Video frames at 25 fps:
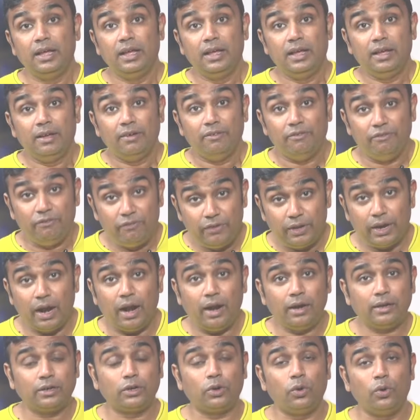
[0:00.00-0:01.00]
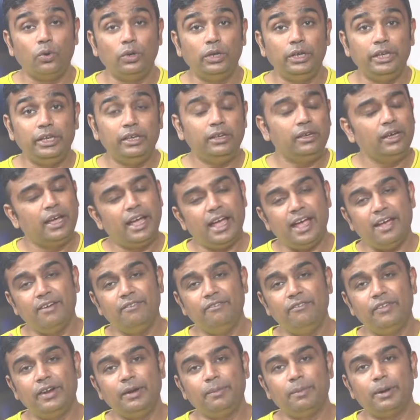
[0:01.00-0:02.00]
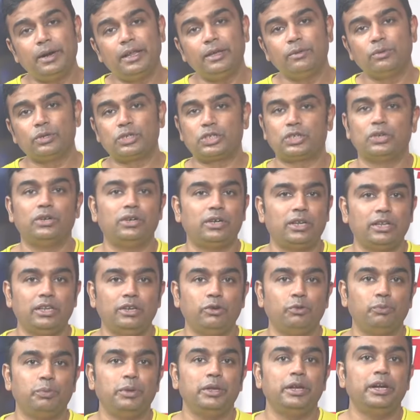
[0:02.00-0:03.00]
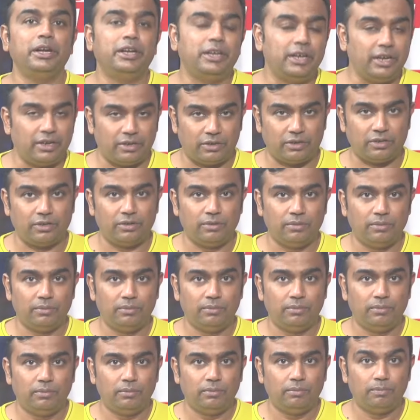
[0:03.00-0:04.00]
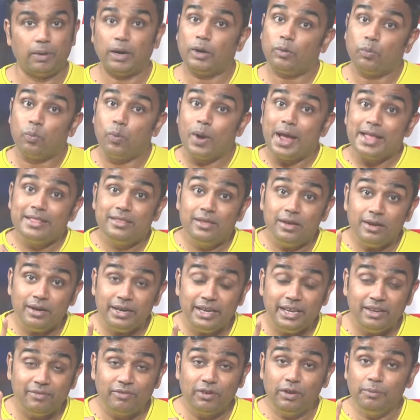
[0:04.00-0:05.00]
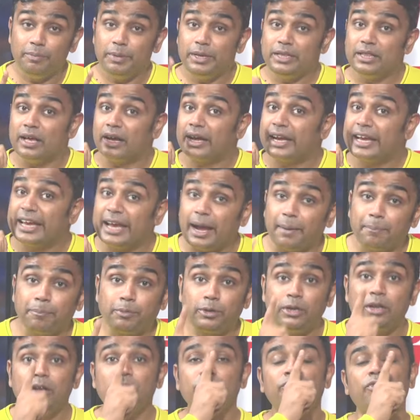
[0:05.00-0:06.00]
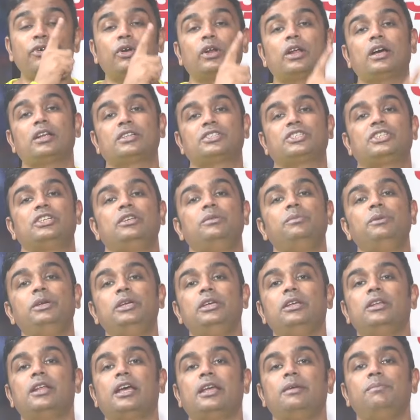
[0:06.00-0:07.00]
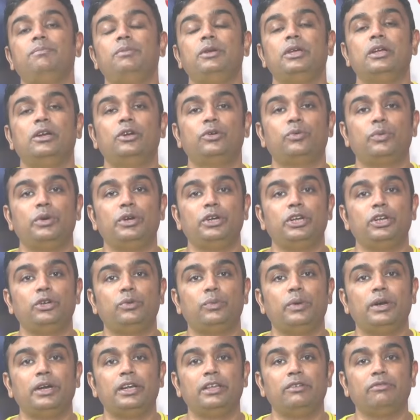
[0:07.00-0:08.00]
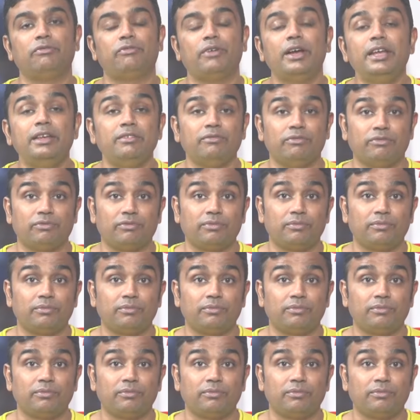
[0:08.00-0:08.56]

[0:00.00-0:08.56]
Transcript: Virat Kohli, everybody was certain he would be retained. But whether he will be the captain for RCB in IPL 2025,